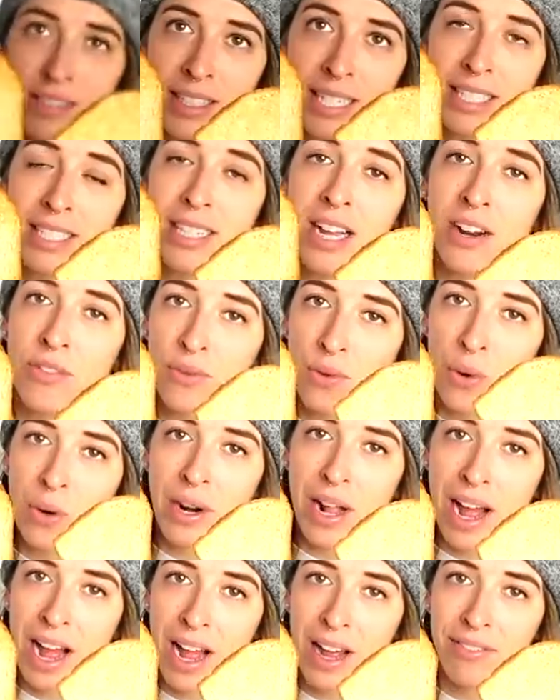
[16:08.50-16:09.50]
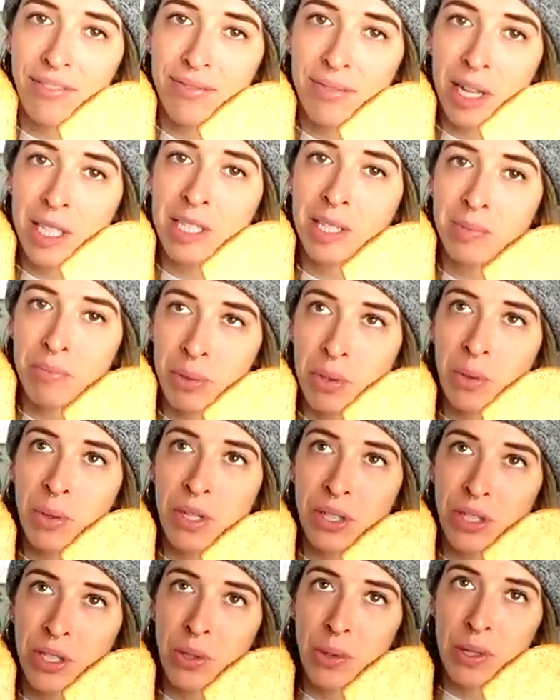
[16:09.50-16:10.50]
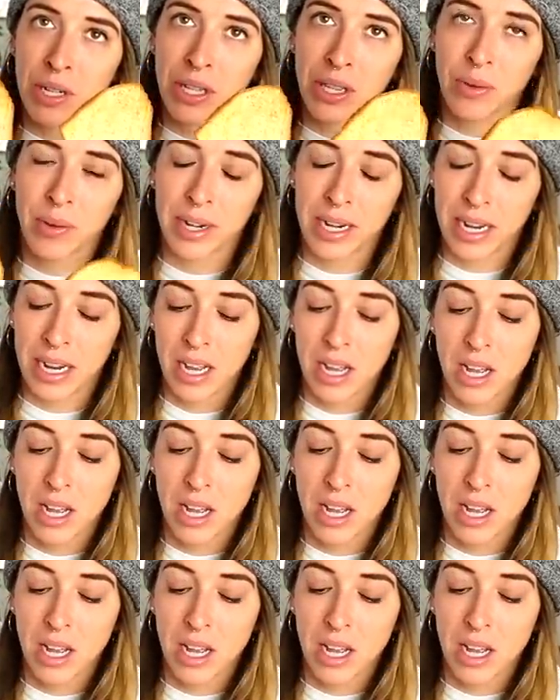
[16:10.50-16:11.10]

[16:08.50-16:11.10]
That's not a four and a half. That's a between a two and a three.